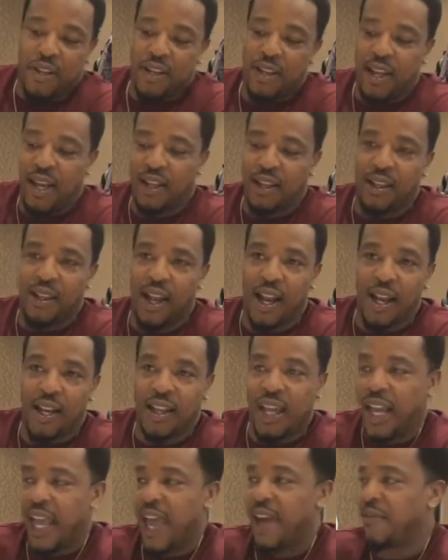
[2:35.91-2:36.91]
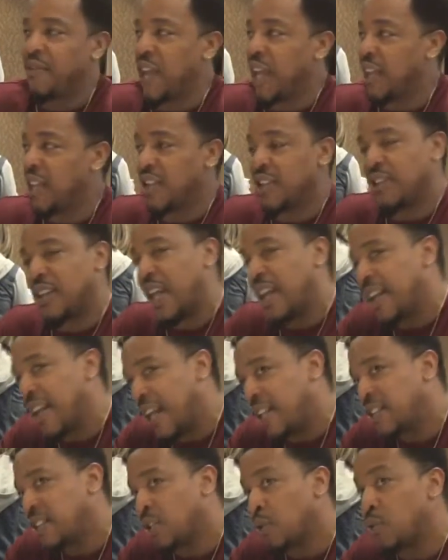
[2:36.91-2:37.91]
and then like and I'd like have like this like
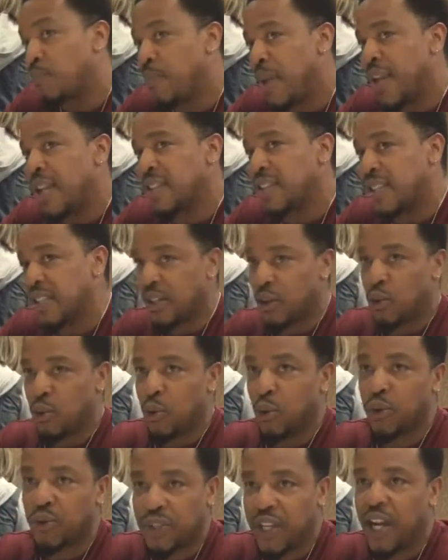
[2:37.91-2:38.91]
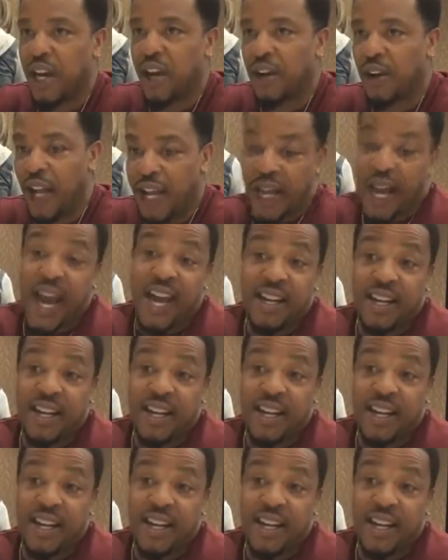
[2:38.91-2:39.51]
nice little menacing cool stare. Like I